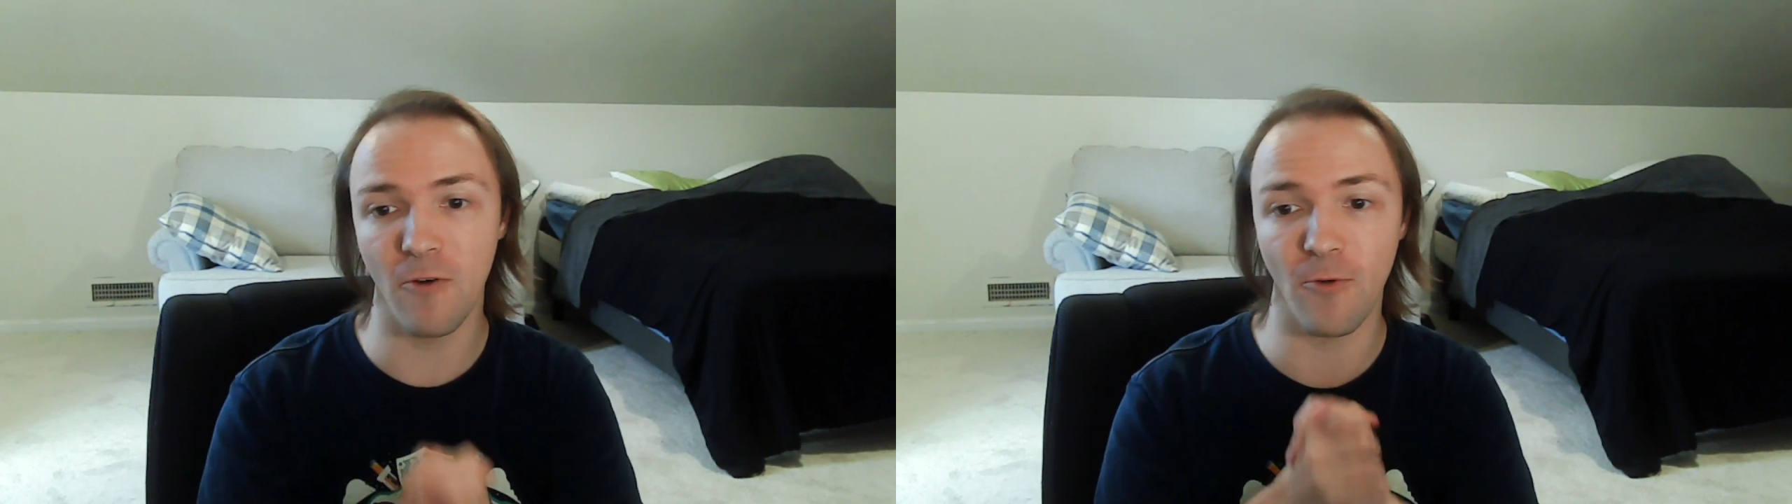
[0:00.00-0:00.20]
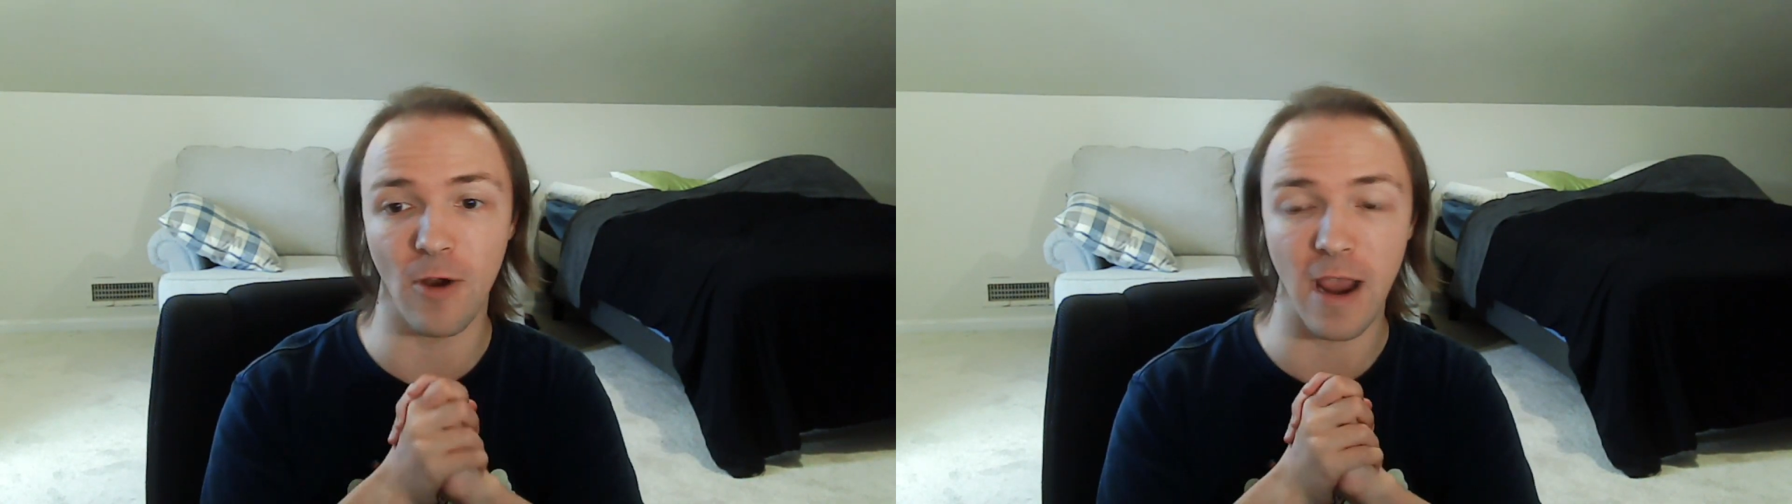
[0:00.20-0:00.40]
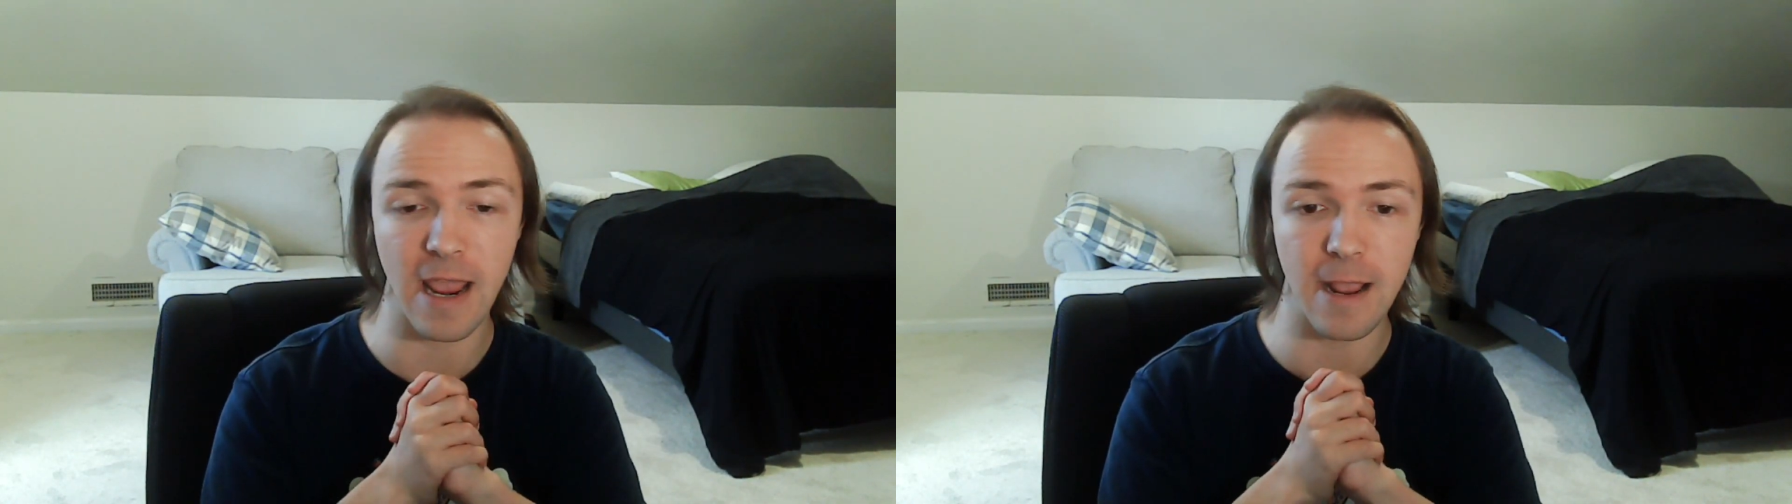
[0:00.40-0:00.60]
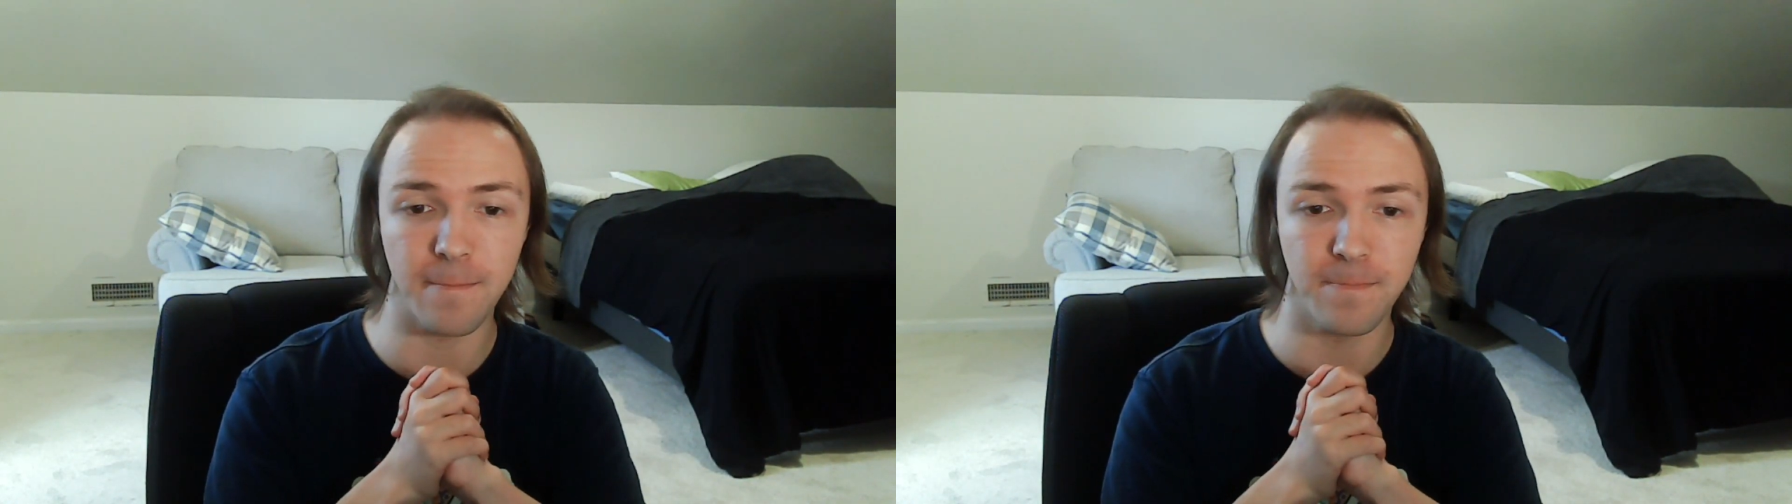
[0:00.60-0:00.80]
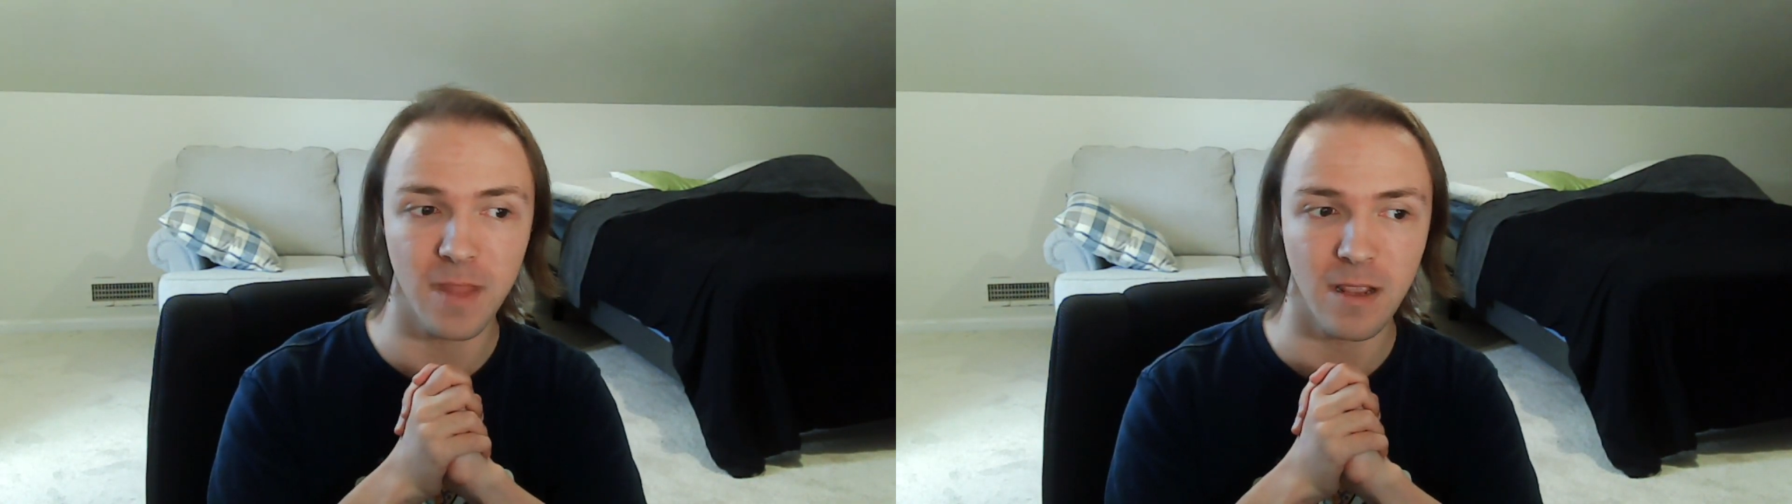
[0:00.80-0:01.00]

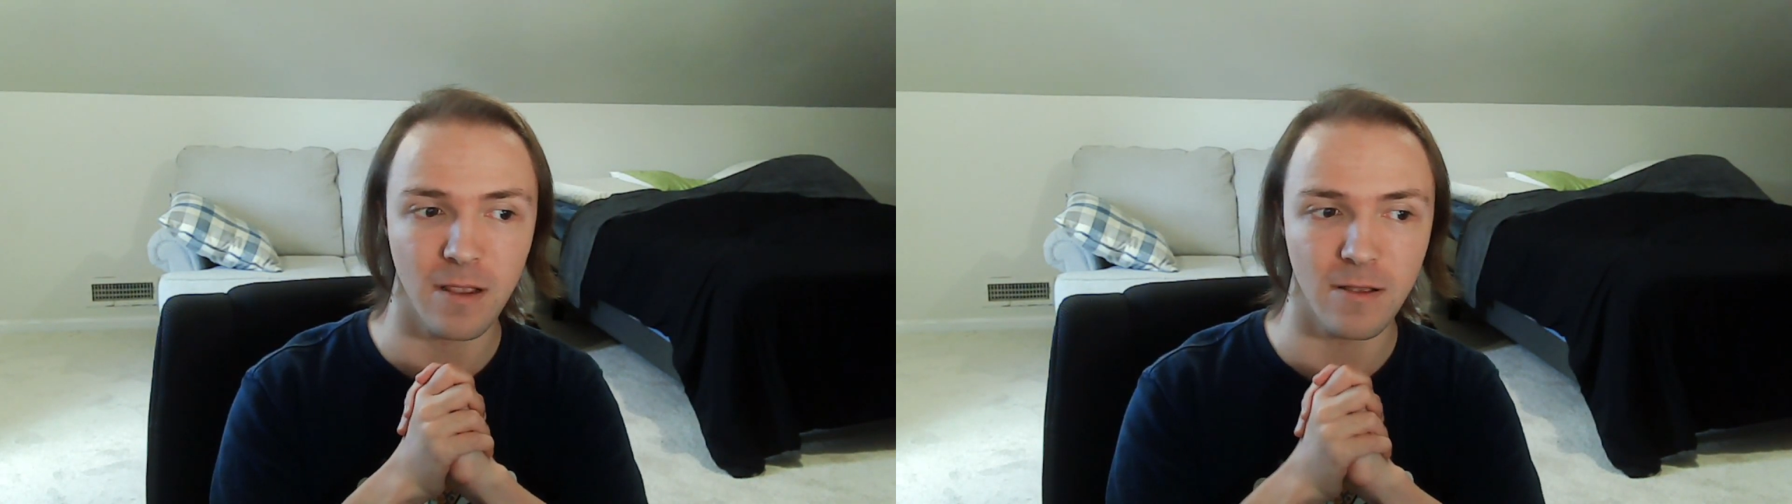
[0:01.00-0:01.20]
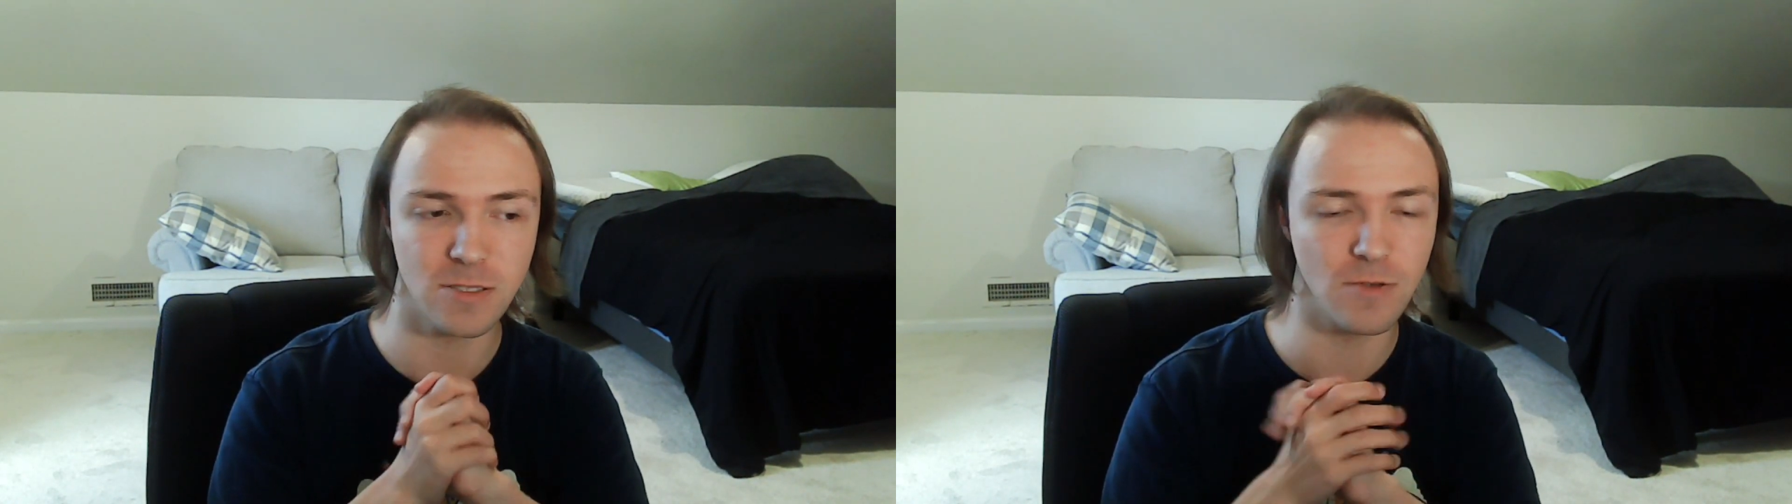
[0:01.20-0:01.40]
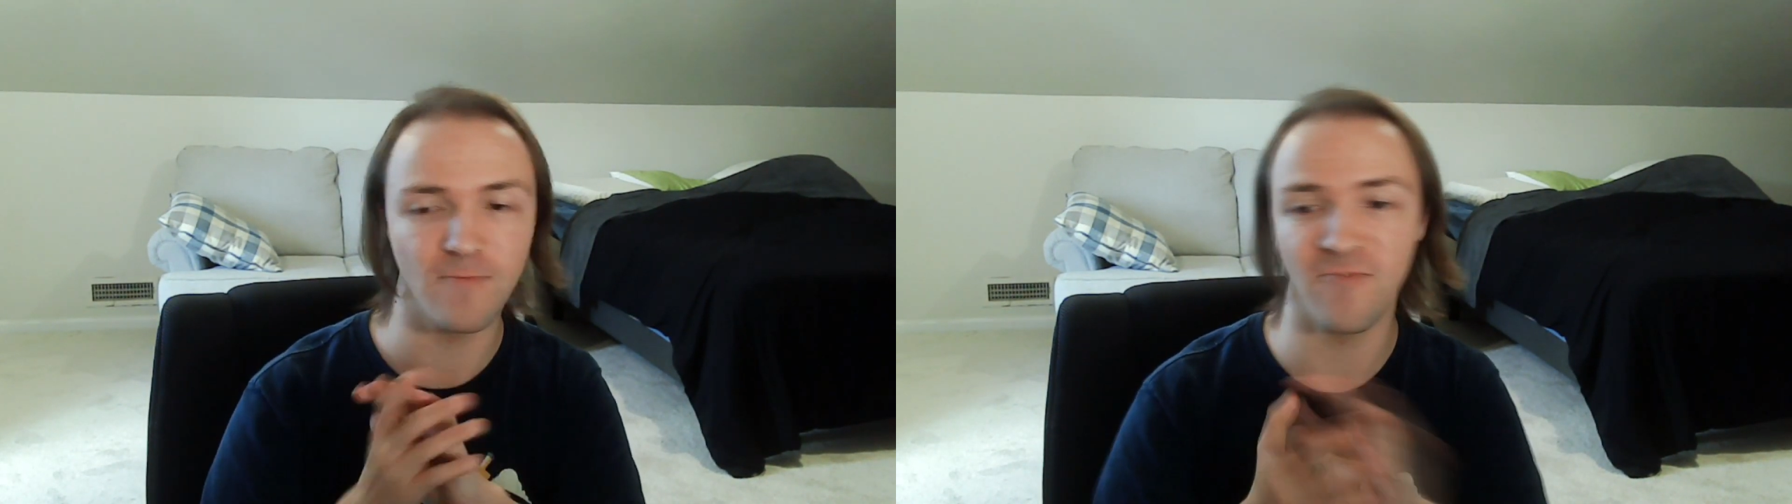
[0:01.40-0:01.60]
to